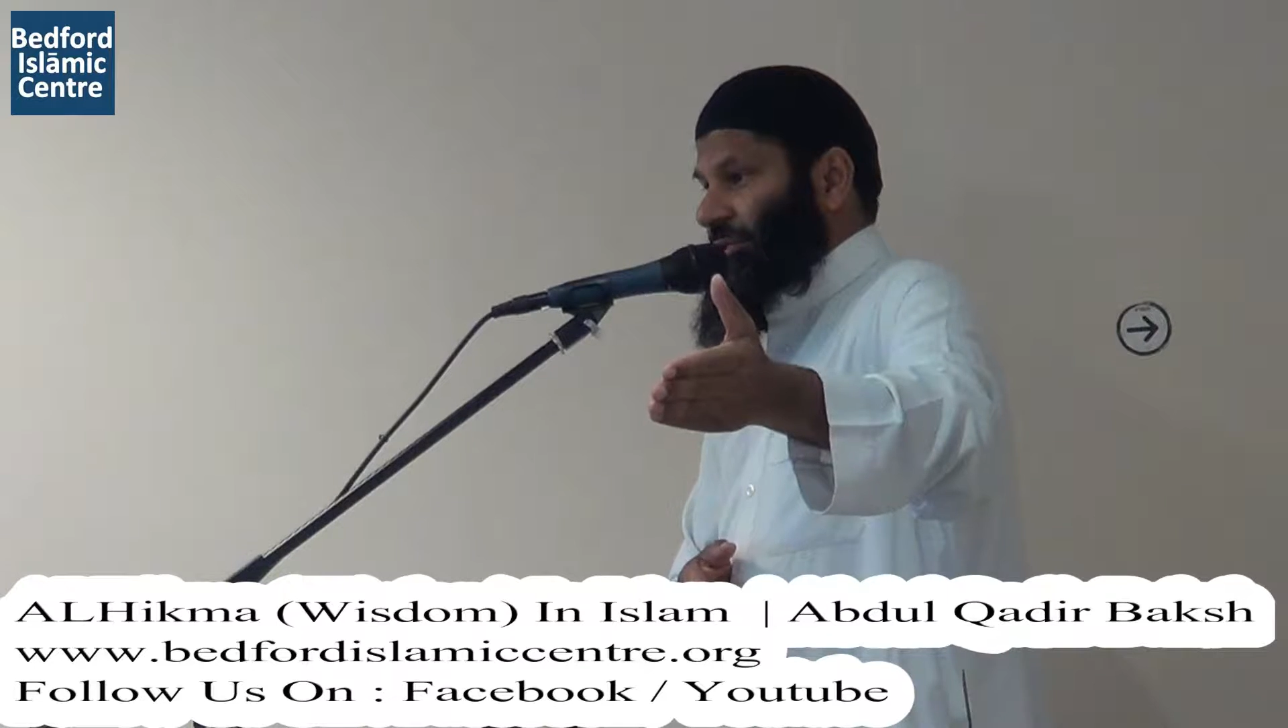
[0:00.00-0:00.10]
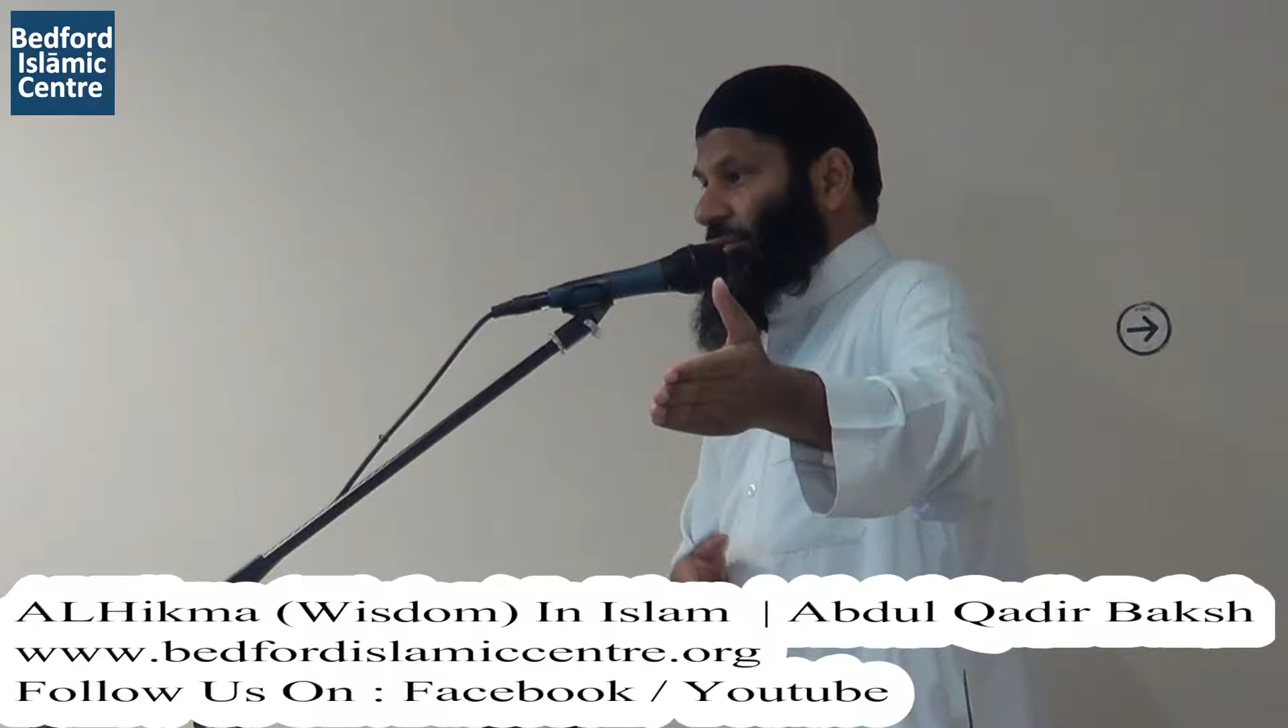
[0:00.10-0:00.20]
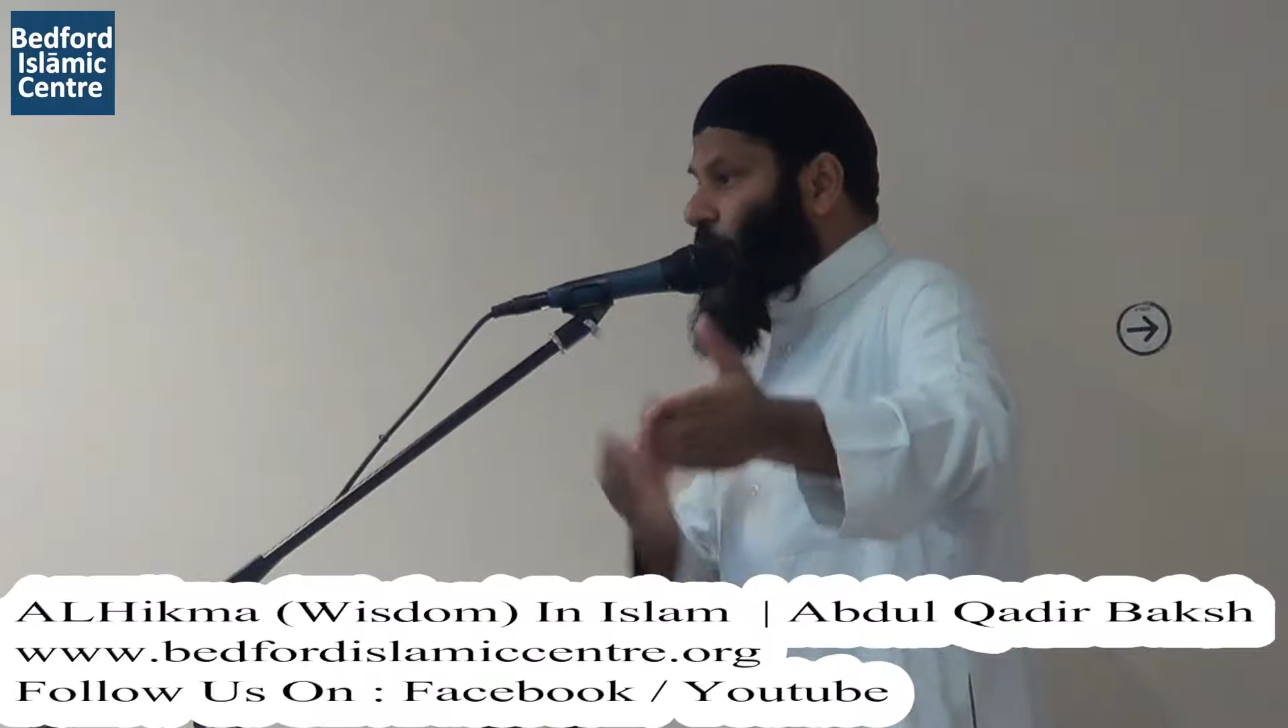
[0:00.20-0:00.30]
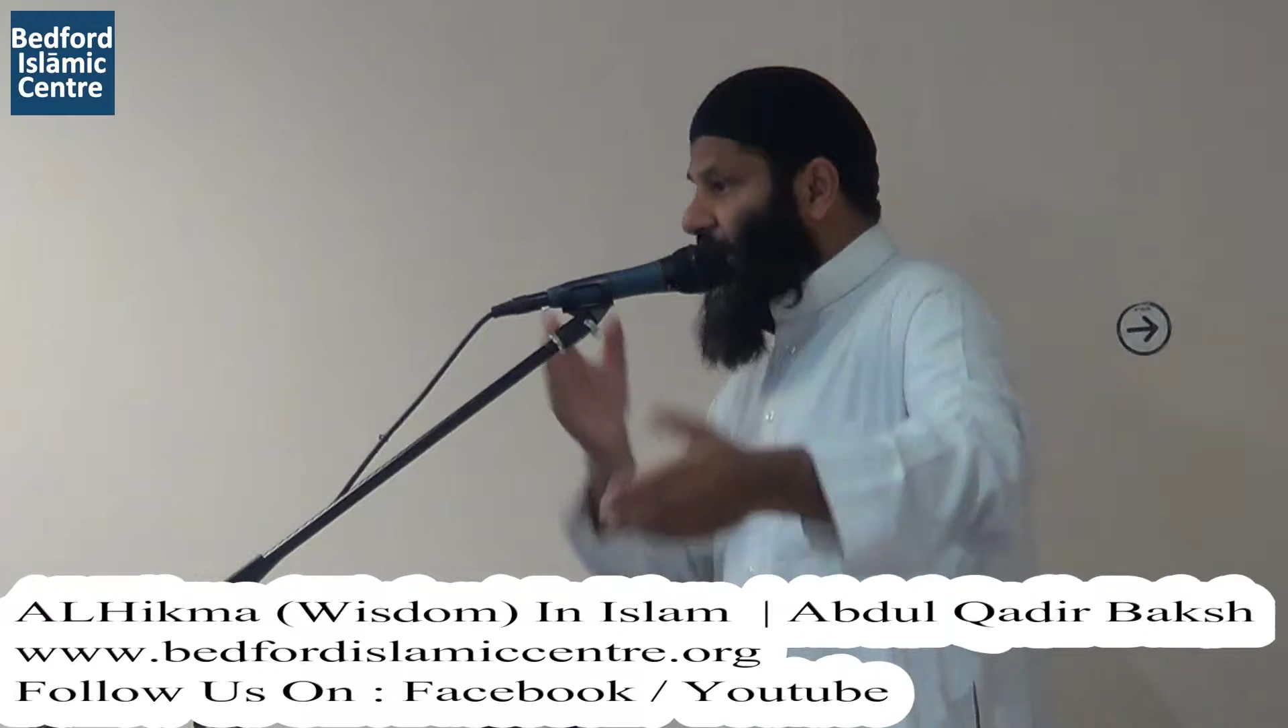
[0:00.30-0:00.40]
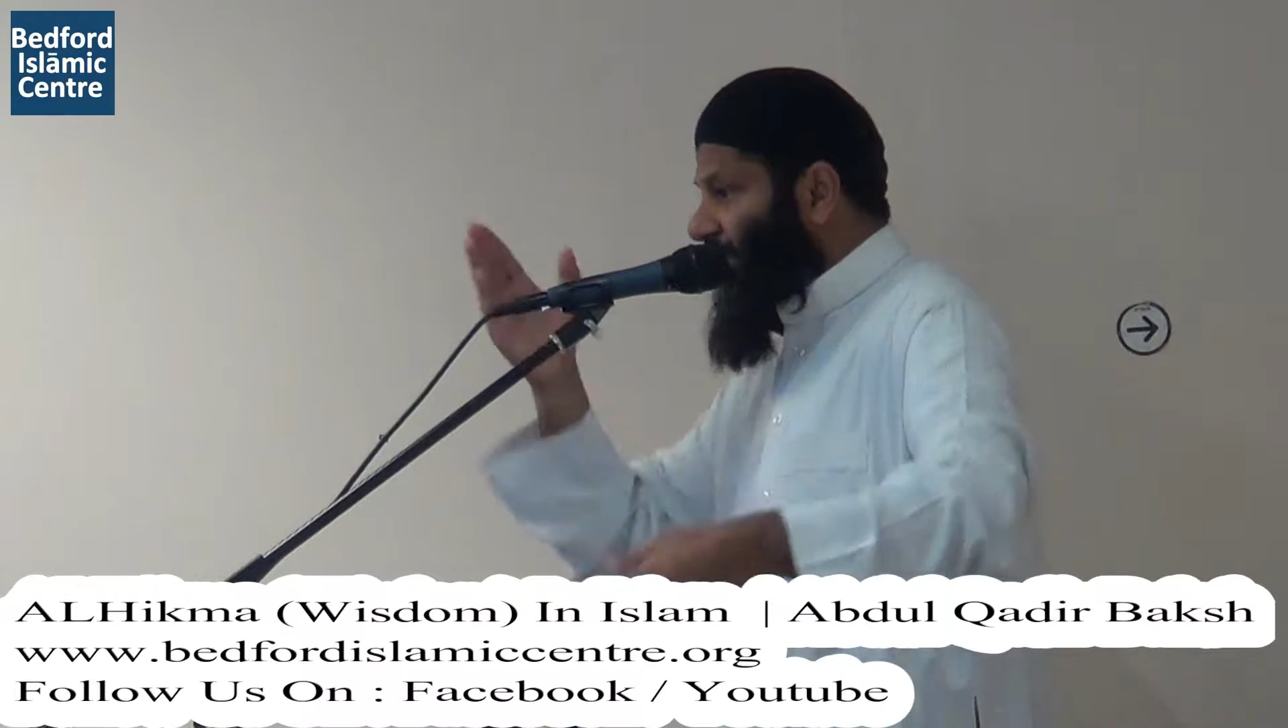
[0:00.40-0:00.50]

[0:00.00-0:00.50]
So one